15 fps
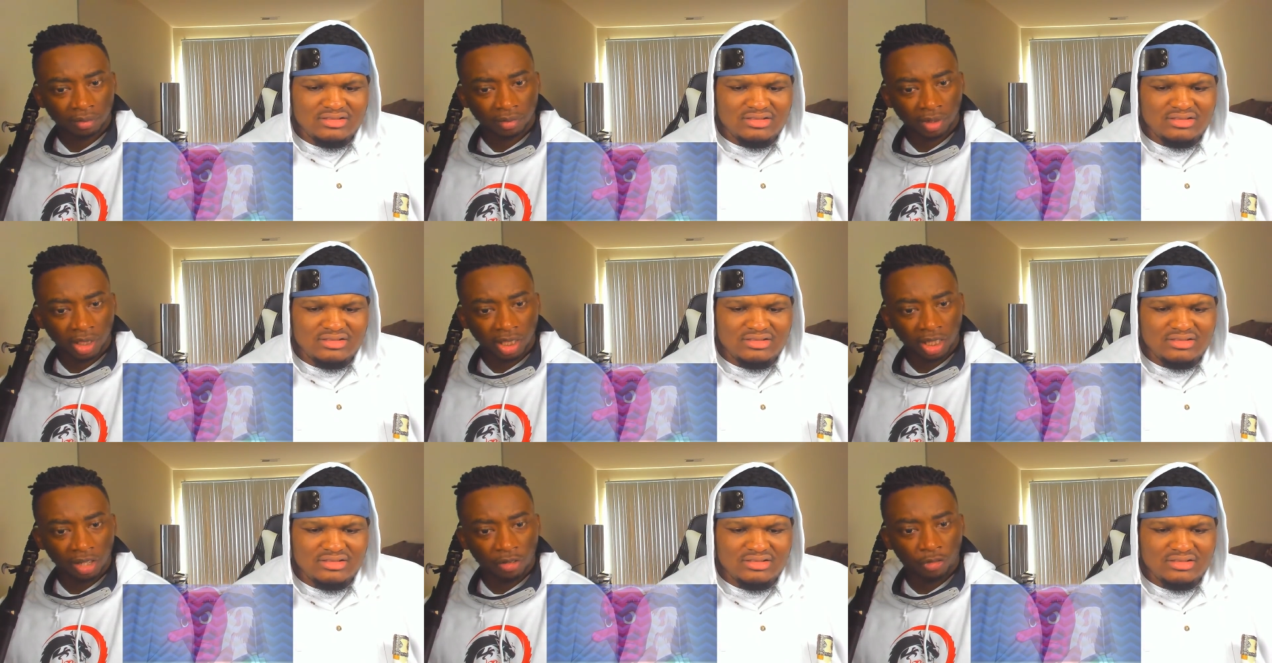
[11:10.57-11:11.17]

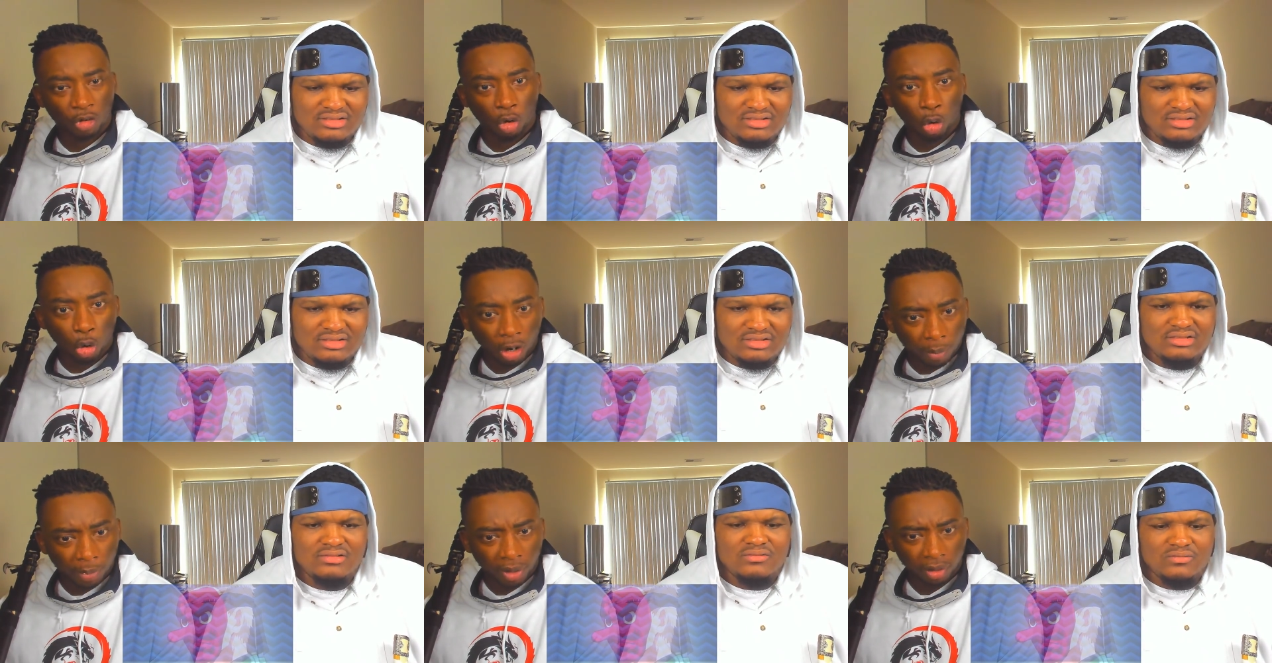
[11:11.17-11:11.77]
Speaker 1: Any
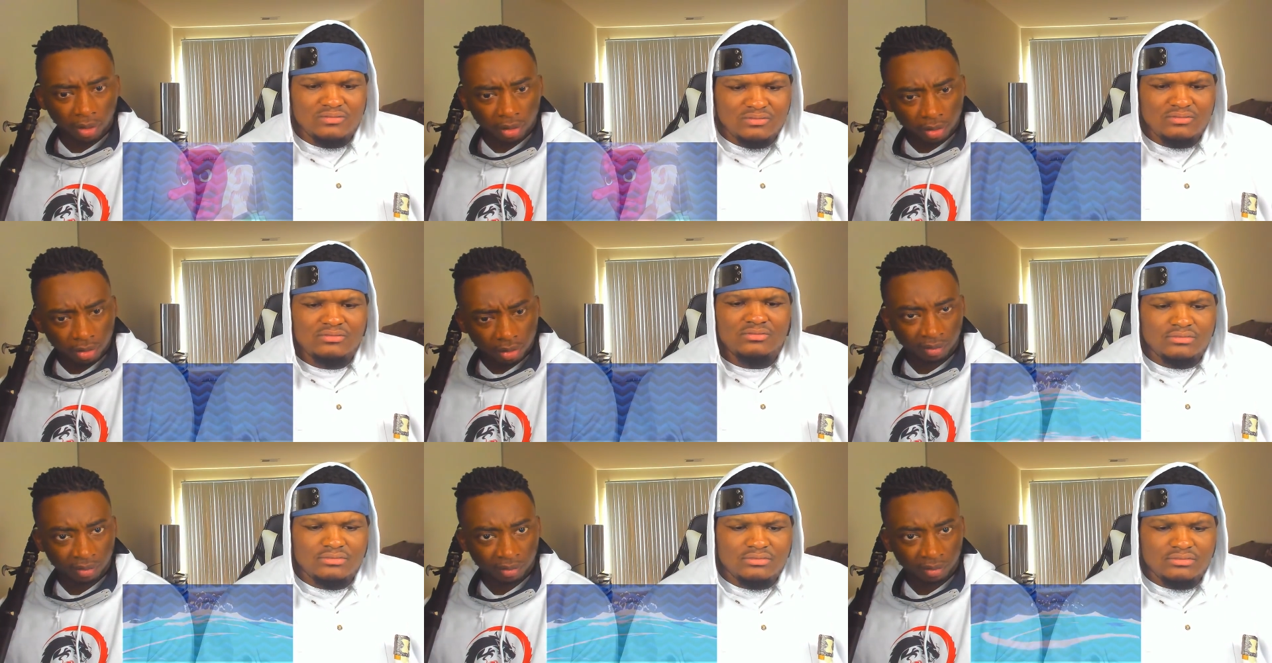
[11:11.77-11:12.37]
form.
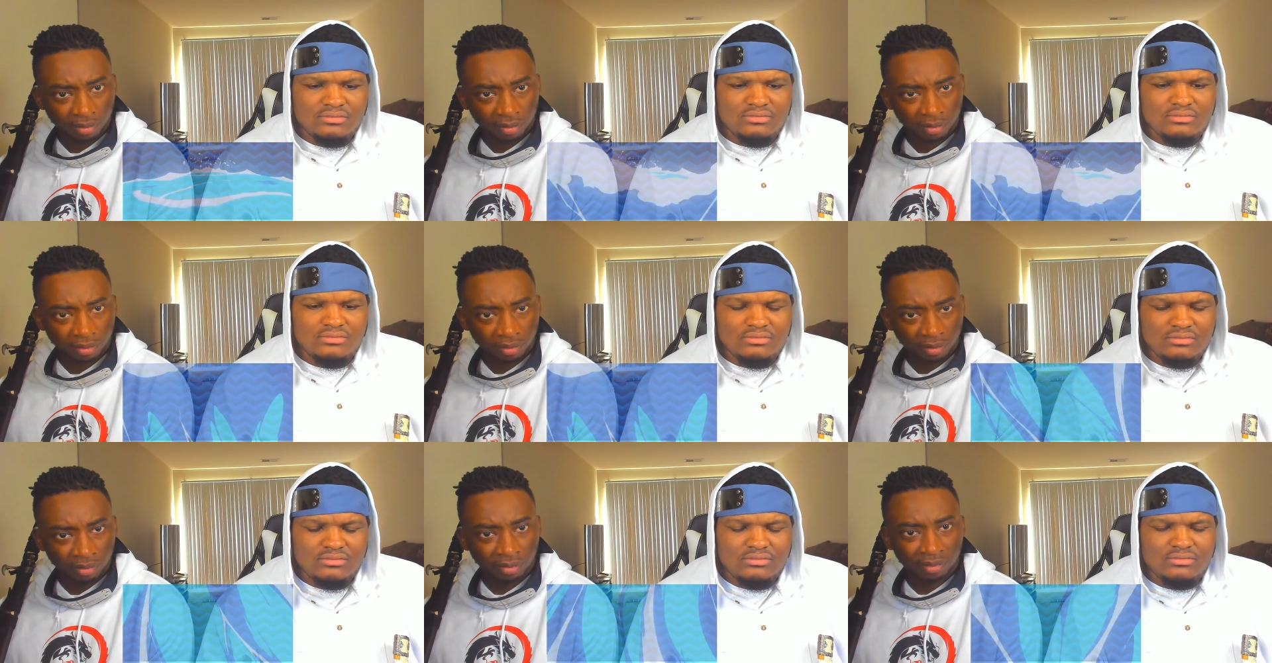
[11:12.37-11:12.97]

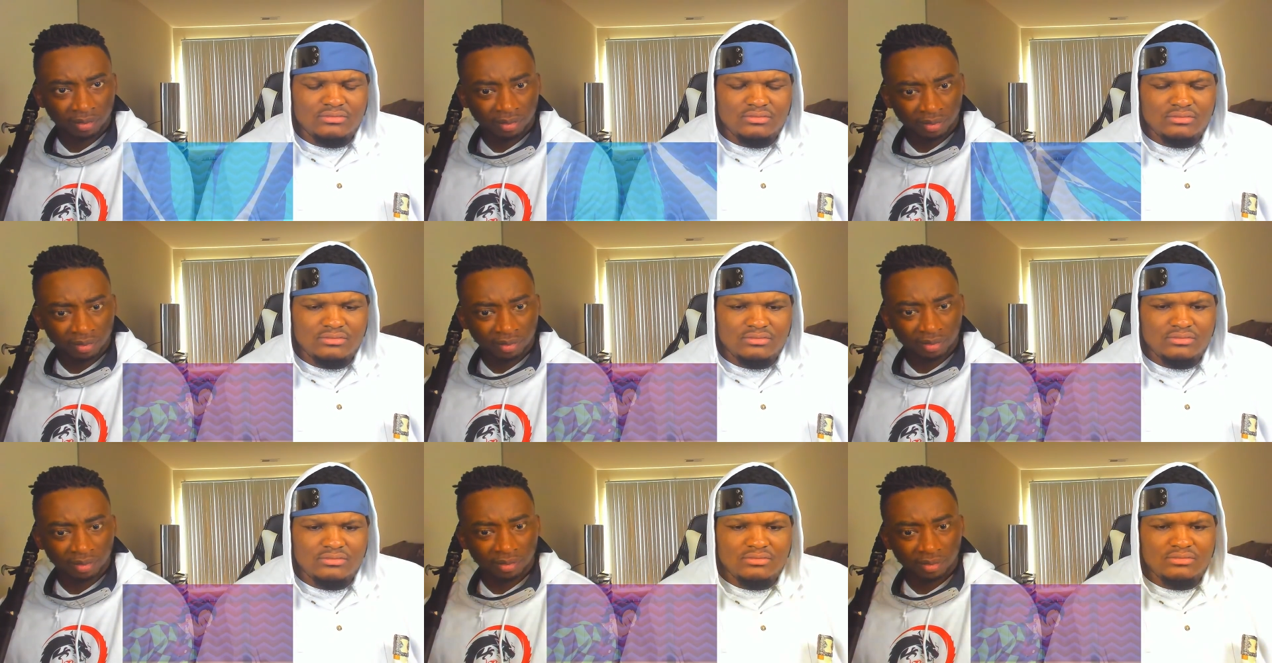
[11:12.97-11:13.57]

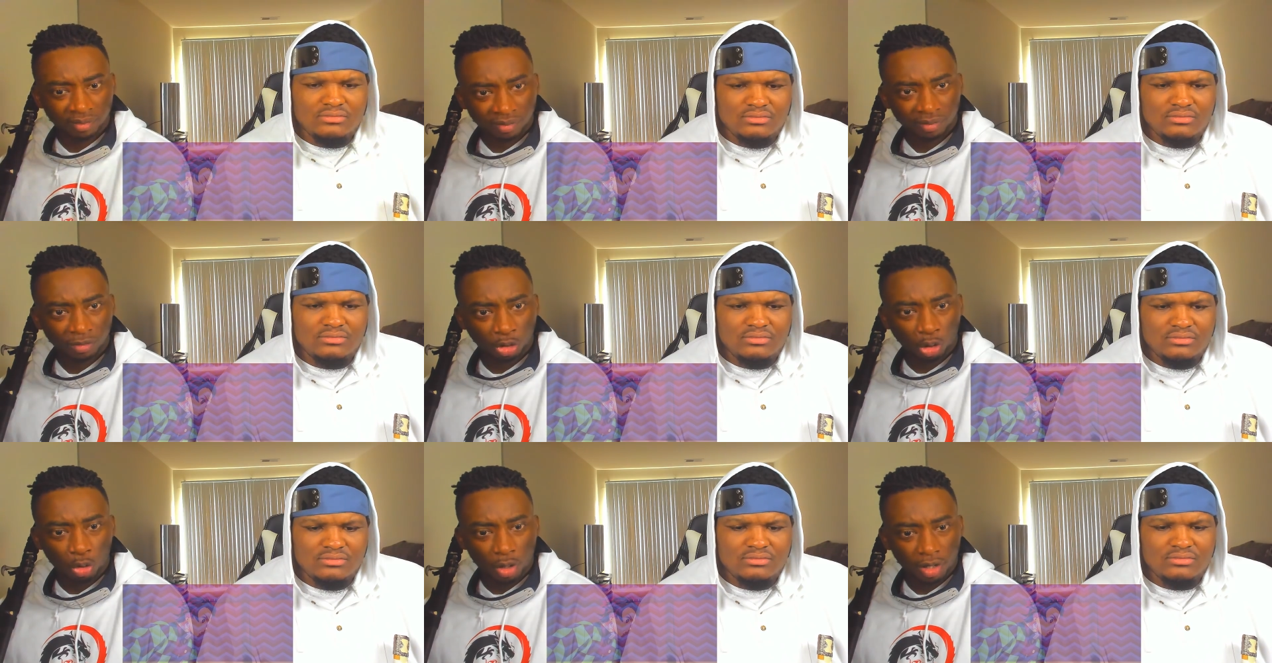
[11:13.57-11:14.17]
Mm-hmm.
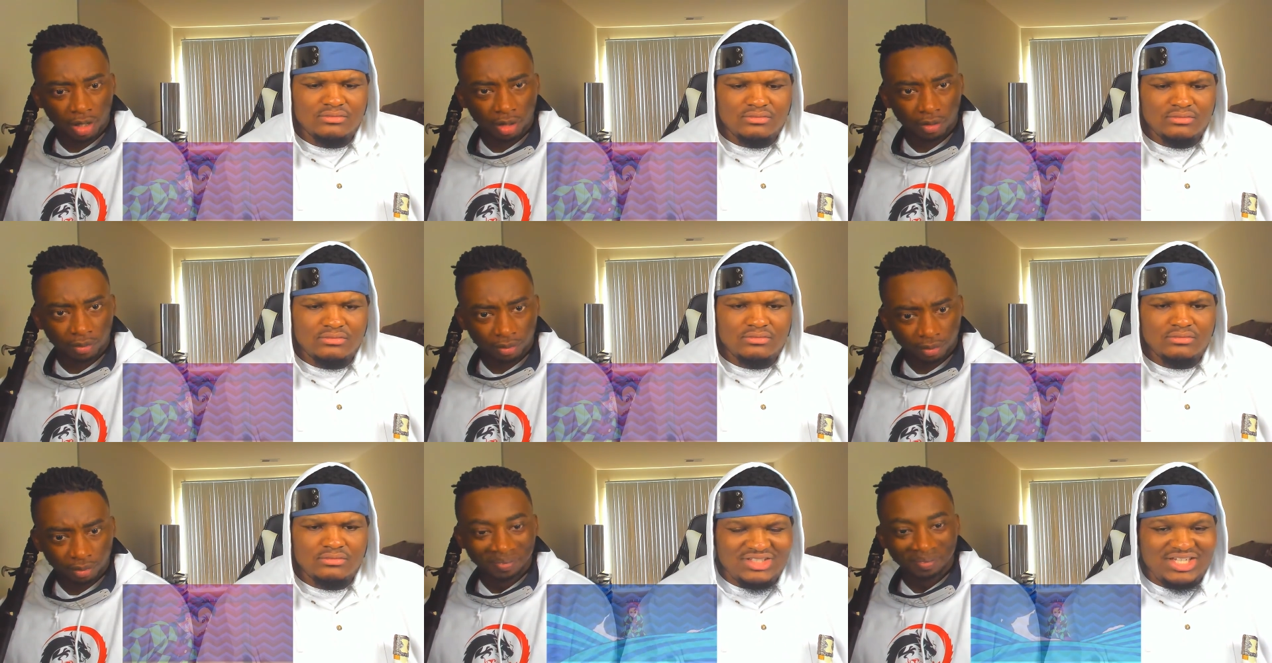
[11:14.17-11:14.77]
Throw it at
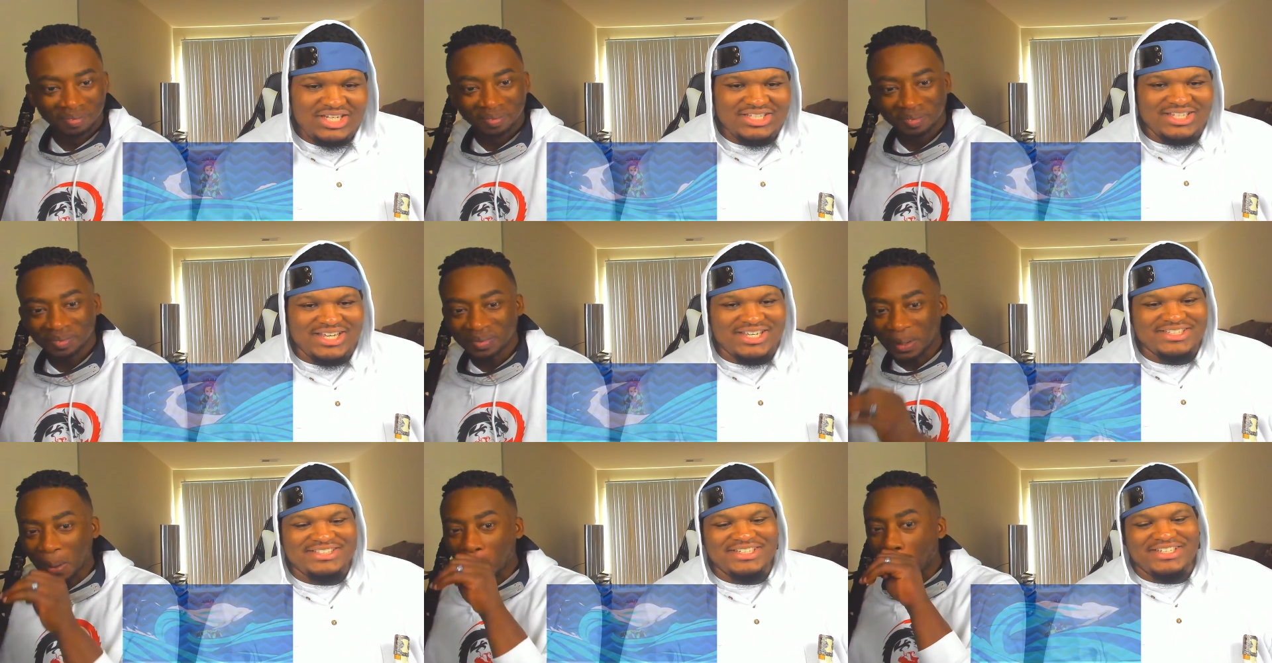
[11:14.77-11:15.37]
him. Cause
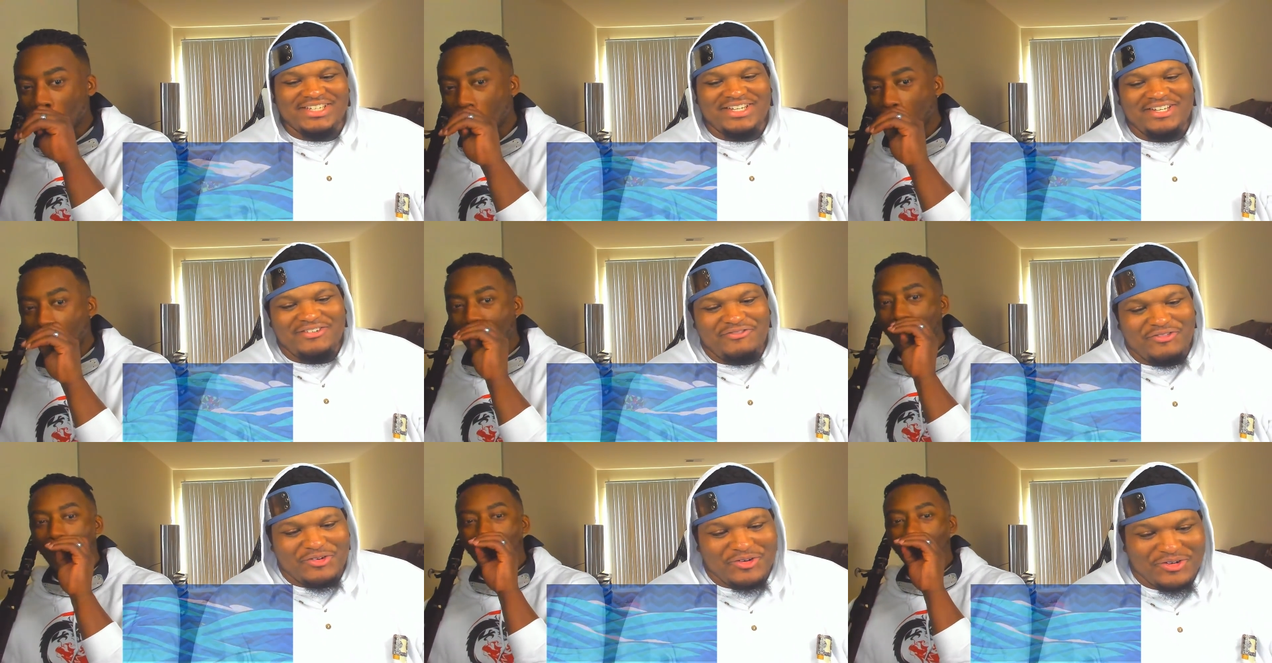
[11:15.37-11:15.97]
I
Speaker 2: can take
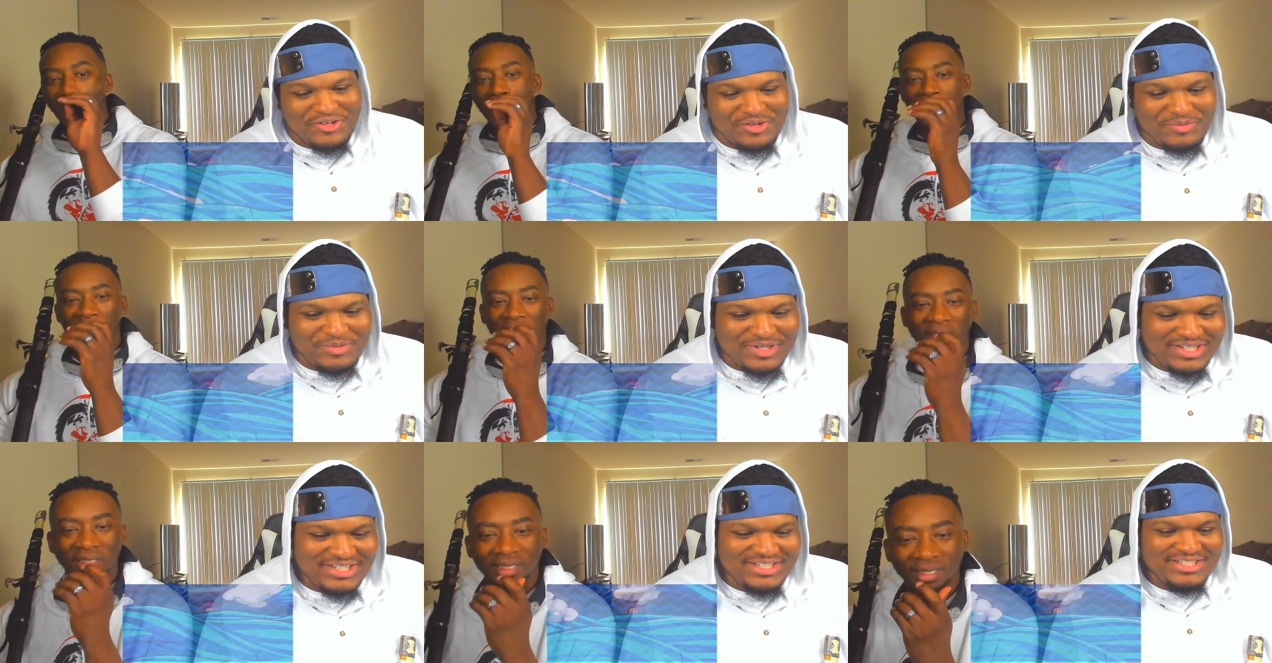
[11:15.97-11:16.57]
any form,
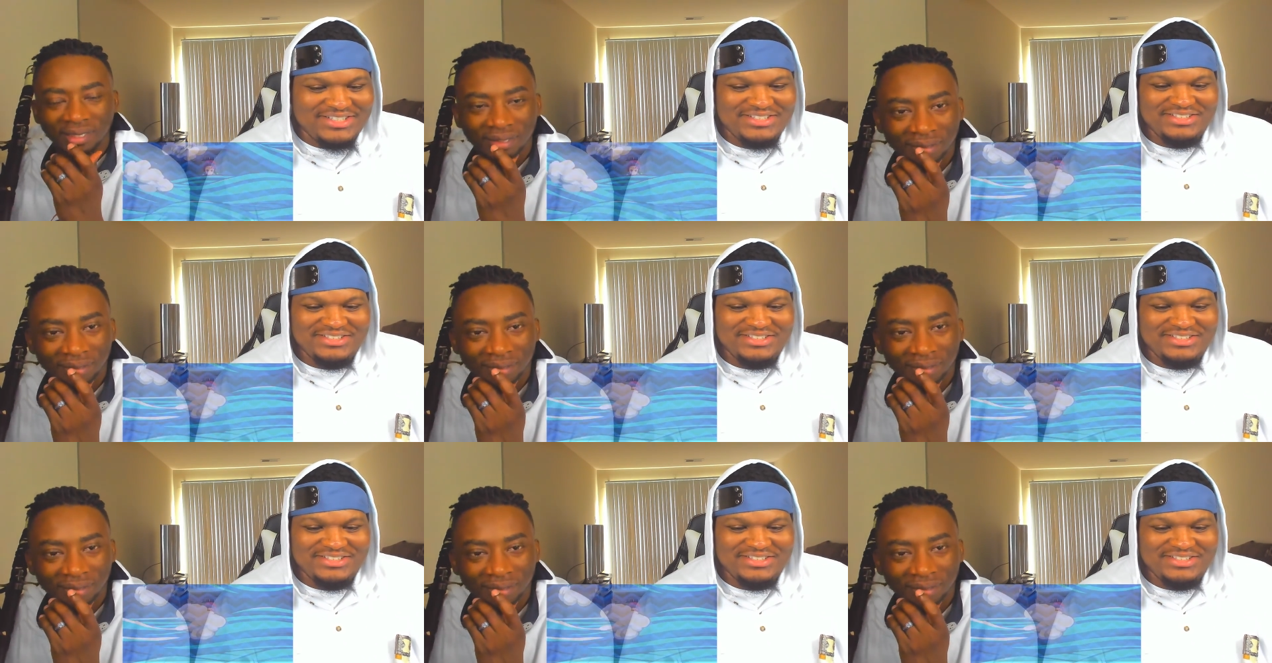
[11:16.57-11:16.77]
bro.